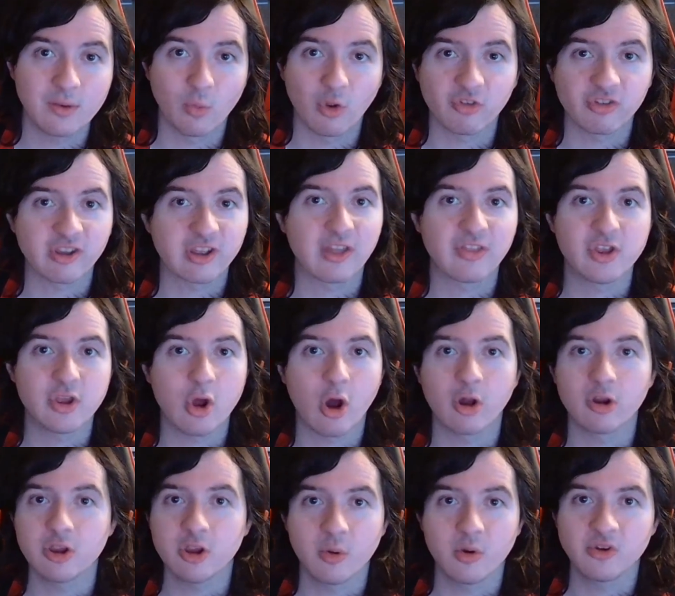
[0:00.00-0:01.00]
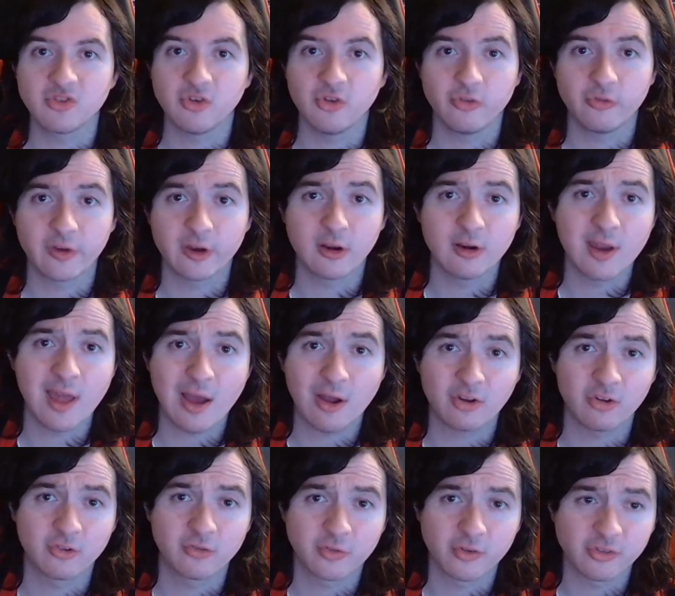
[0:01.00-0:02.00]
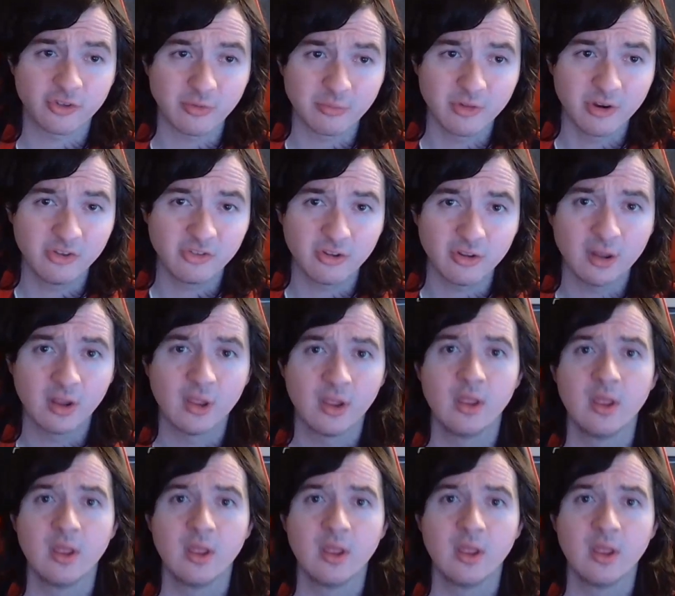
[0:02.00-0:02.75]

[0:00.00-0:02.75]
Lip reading: once I get the audio issues figured out, because for some reason